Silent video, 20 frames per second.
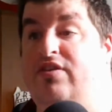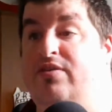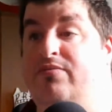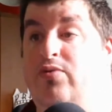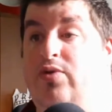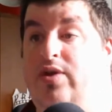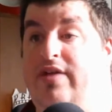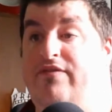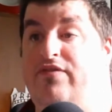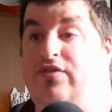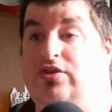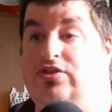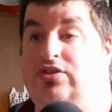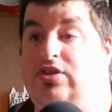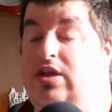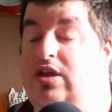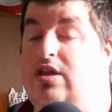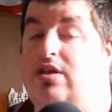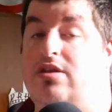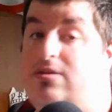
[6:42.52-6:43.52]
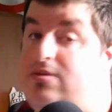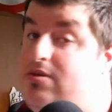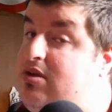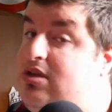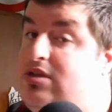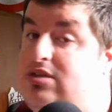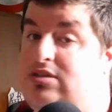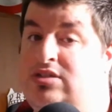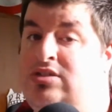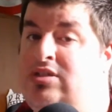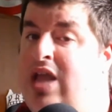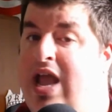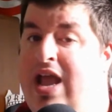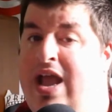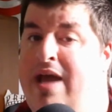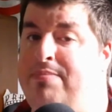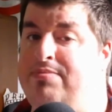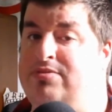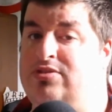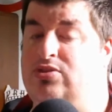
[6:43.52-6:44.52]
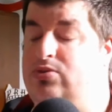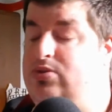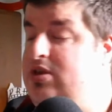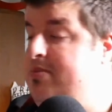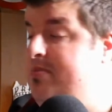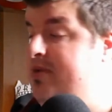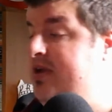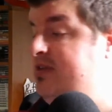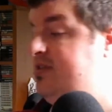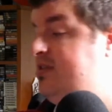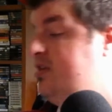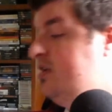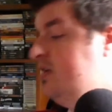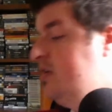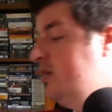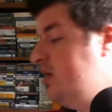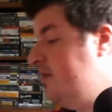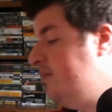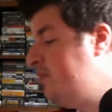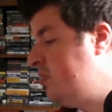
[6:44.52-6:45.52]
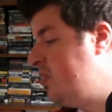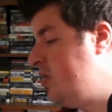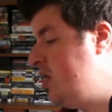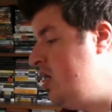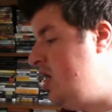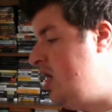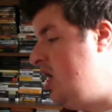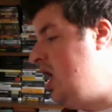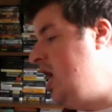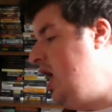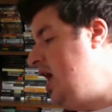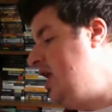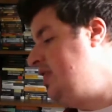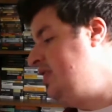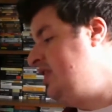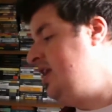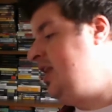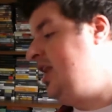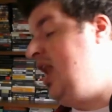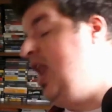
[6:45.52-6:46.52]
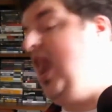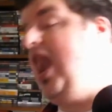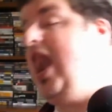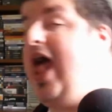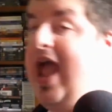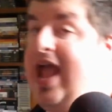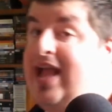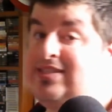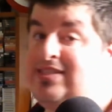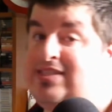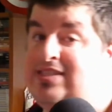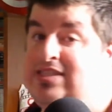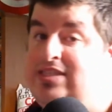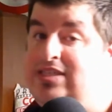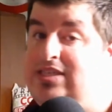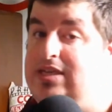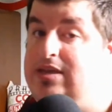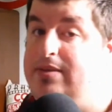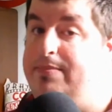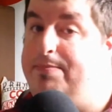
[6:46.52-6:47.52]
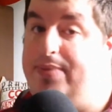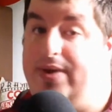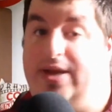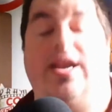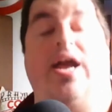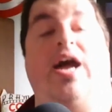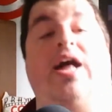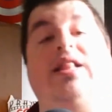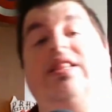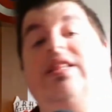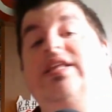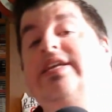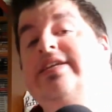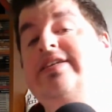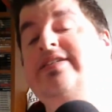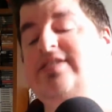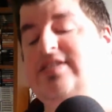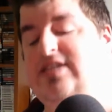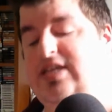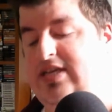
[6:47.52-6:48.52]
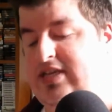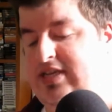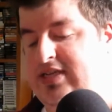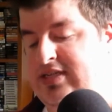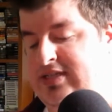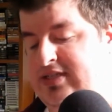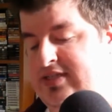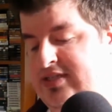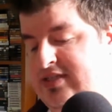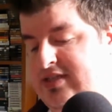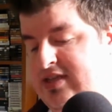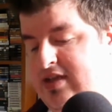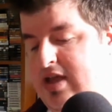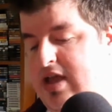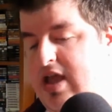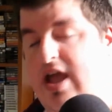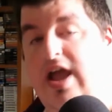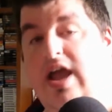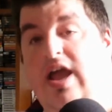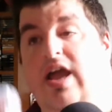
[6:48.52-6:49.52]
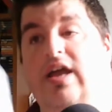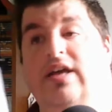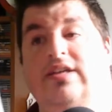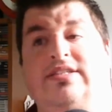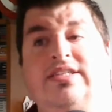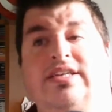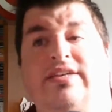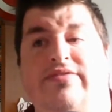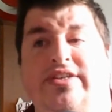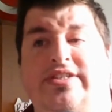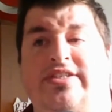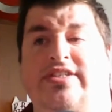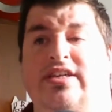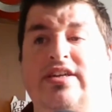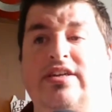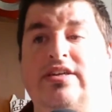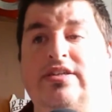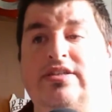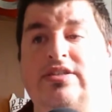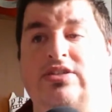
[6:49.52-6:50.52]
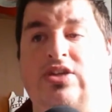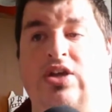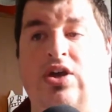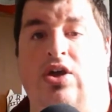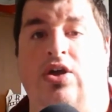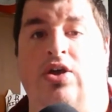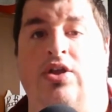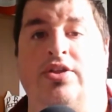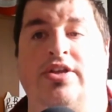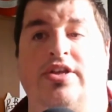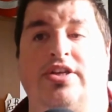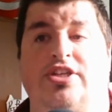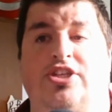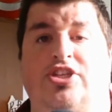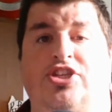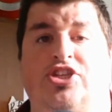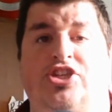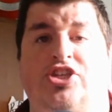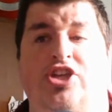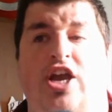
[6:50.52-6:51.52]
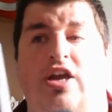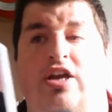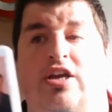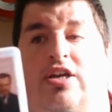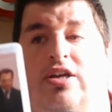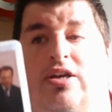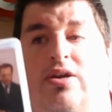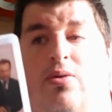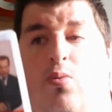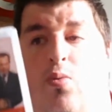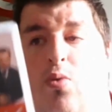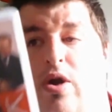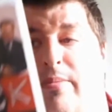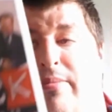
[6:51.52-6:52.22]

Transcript: when I first saw it. It's absolutely amazing. And then last but not least is a TV series called Chuck. One of my